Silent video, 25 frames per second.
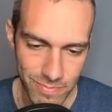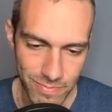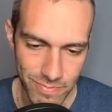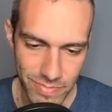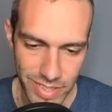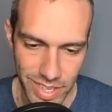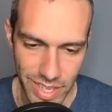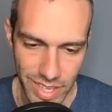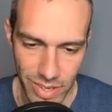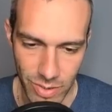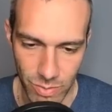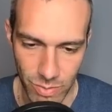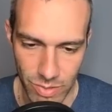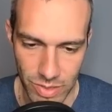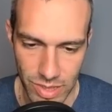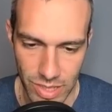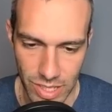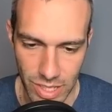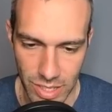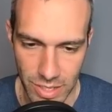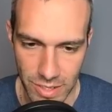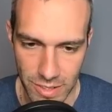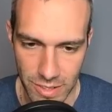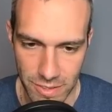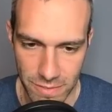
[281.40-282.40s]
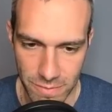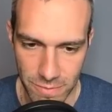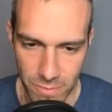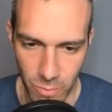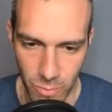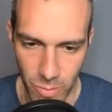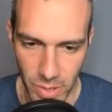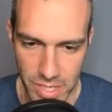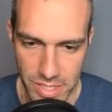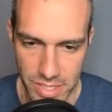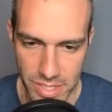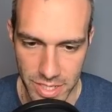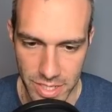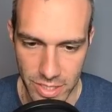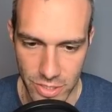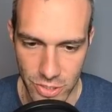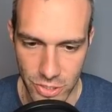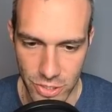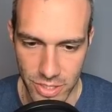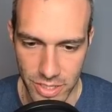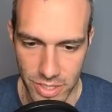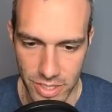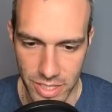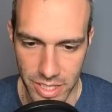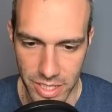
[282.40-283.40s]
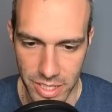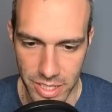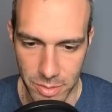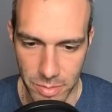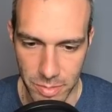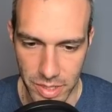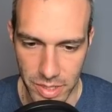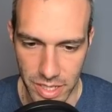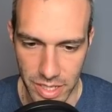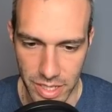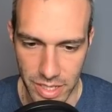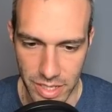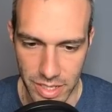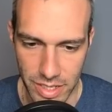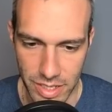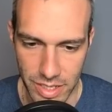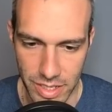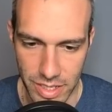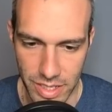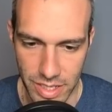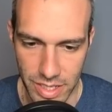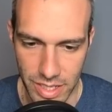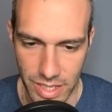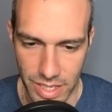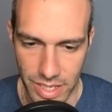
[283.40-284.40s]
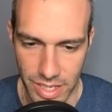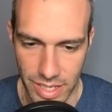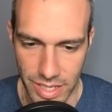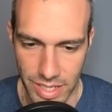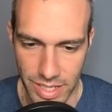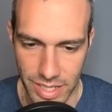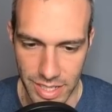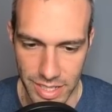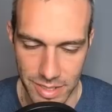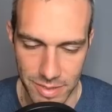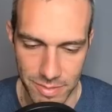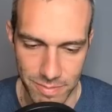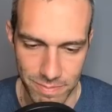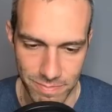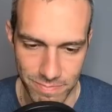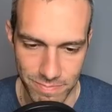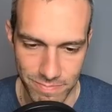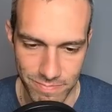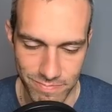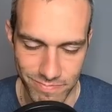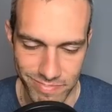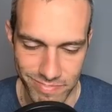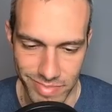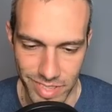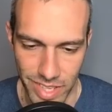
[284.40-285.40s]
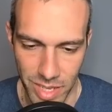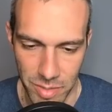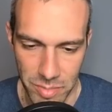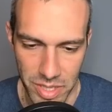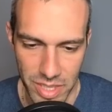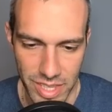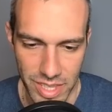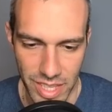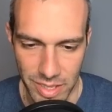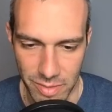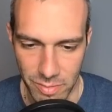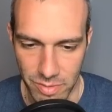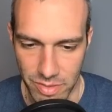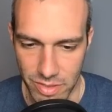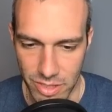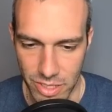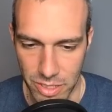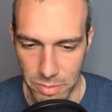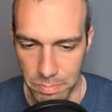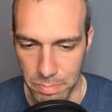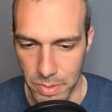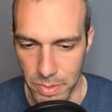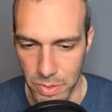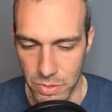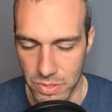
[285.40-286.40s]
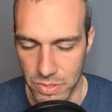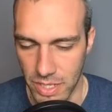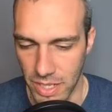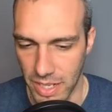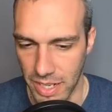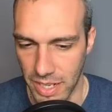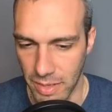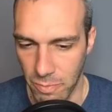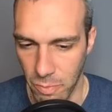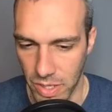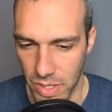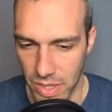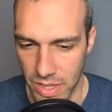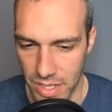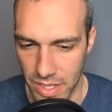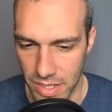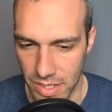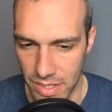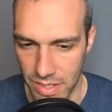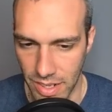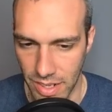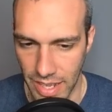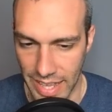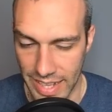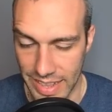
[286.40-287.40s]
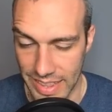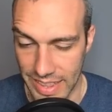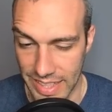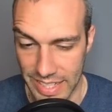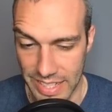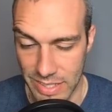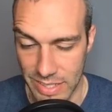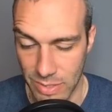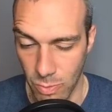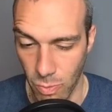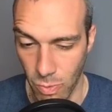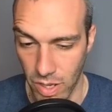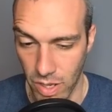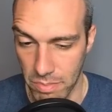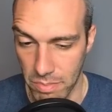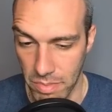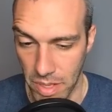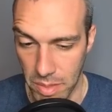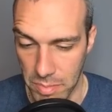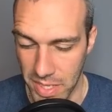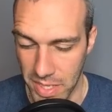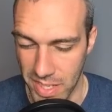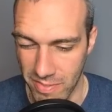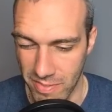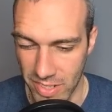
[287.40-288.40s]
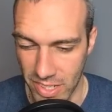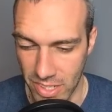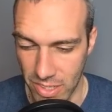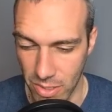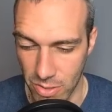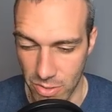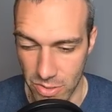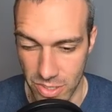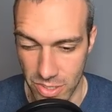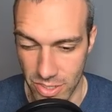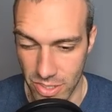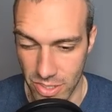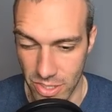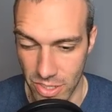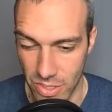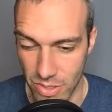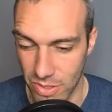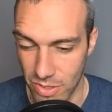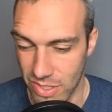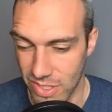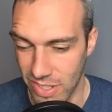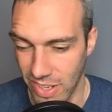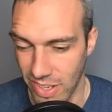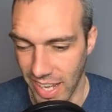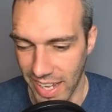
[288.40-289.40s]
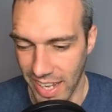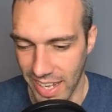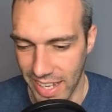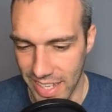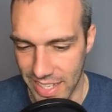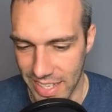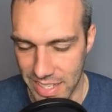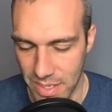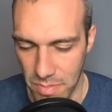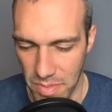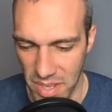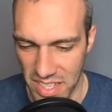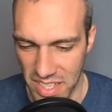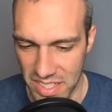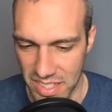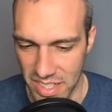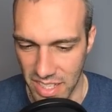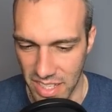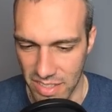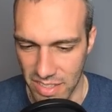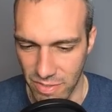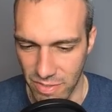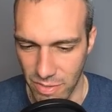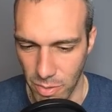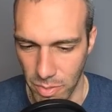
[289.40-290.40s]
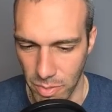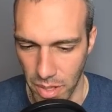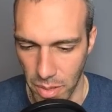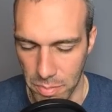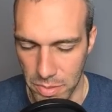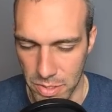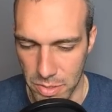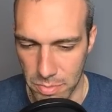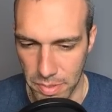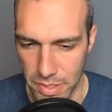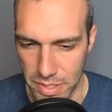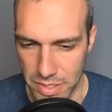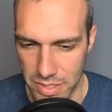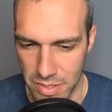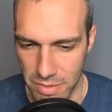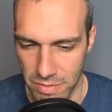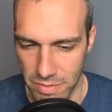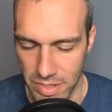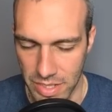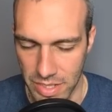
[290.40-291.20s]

I don't love wasting a shield there, but I mean, they're boosted it with at least one, maybe even close to two. So I guess it makes sense from that perspective.